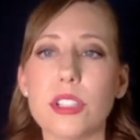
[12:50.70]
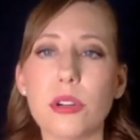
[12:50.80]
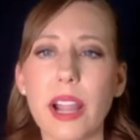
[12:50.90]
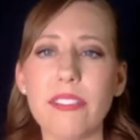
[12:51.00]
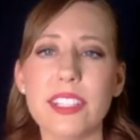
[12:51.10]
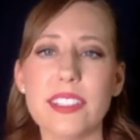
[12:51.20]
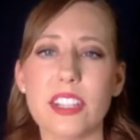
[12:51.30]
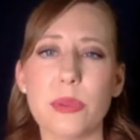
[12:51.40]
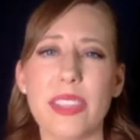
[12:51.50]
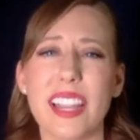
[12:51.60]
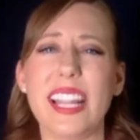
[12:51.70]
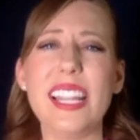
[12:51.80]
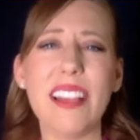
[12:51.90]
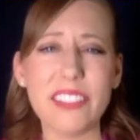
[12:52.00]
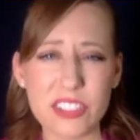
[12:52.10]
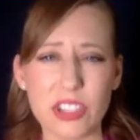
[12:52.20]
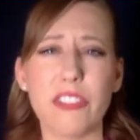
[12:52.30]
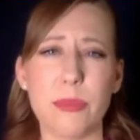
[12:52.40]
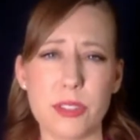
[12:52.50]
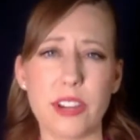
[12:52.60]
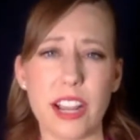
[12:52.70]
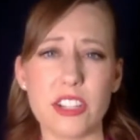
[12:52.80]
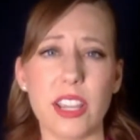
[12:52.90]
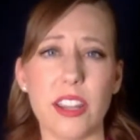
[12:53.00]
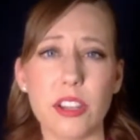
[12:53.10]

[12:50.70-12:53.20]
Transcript: craft it in such a way that I didn't have to start from scratch again.